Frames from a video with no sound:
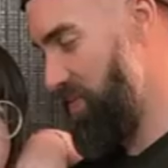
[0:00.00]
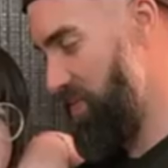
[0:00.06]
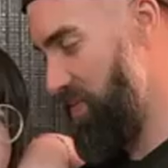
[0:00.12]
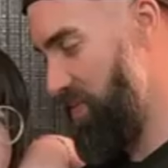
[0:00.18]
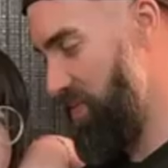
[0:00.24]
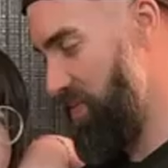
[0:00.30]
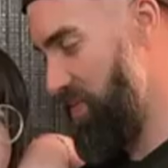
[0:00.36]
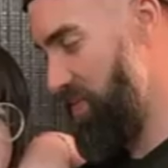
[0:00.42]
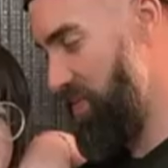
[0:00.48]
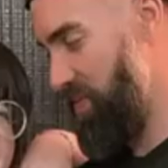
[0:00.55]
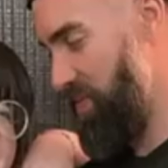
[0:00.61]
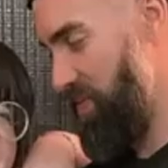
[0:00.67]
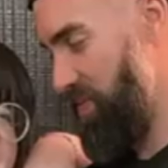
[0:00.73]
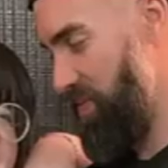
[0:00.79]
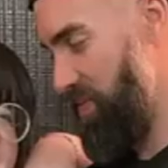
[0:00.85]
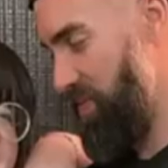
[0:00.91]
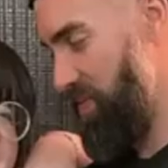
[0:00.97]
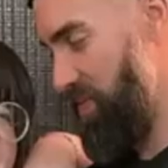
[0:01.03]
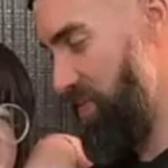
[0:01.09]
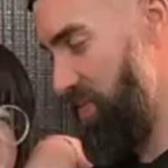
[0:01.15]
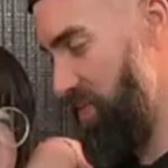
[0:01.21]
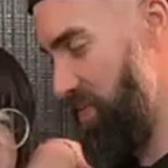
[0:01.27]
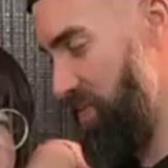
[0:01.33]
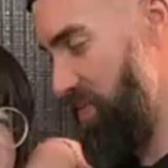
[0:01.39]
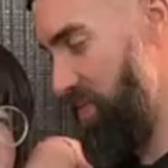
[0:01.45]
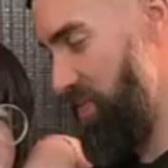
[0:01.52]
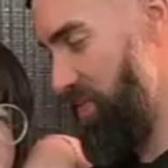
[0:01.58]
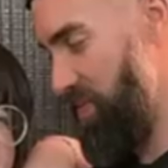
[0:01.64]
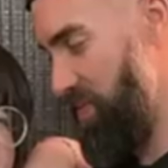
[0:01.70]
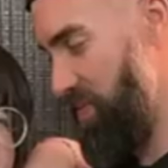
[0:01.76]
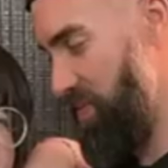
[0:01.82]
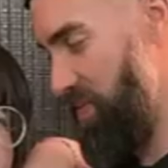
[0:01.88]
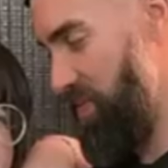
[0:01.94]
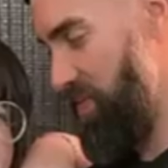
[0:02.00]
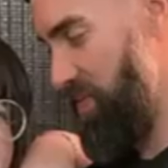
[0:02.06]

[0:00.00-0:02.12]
[no speech]